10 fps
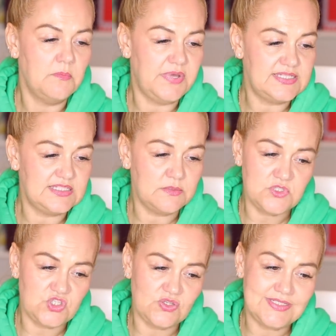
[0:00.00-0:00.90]
by
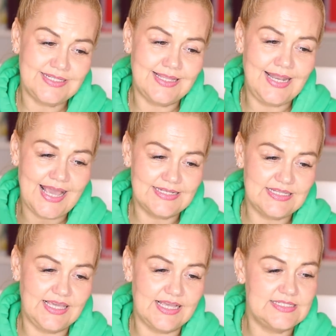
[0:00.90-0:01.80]
substituting the
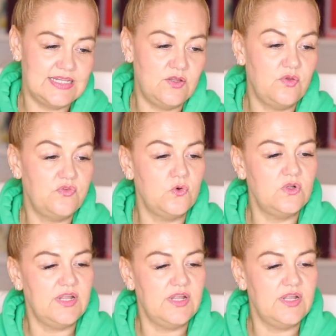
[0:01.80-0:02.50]
lactic acid for